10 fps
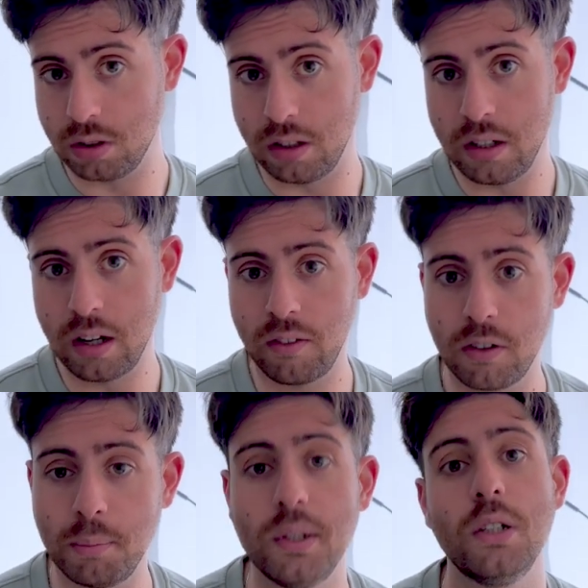never
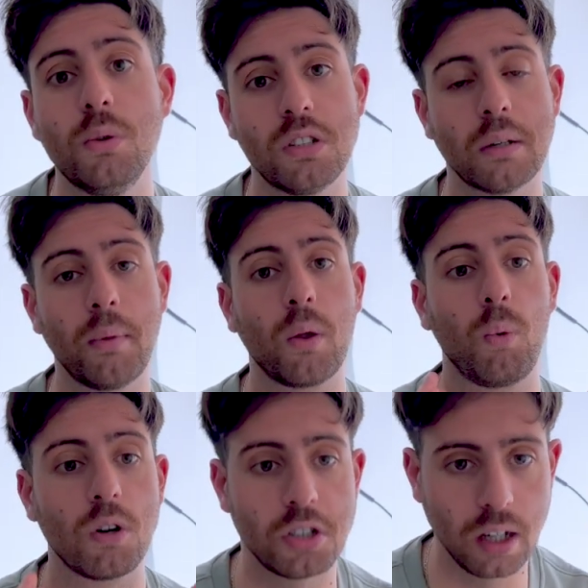be using
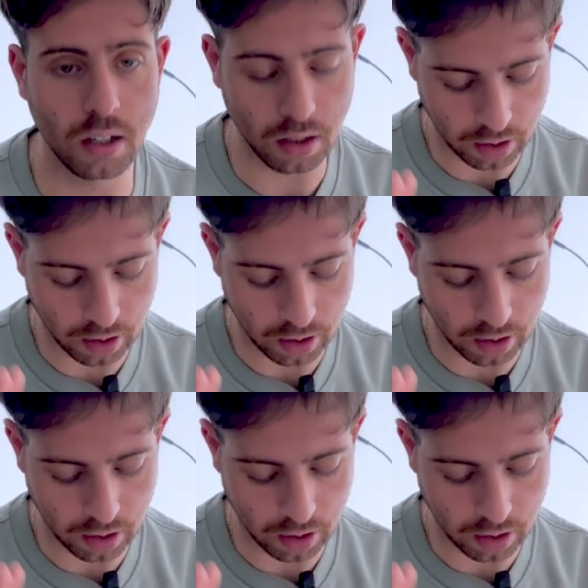mouthwash daily,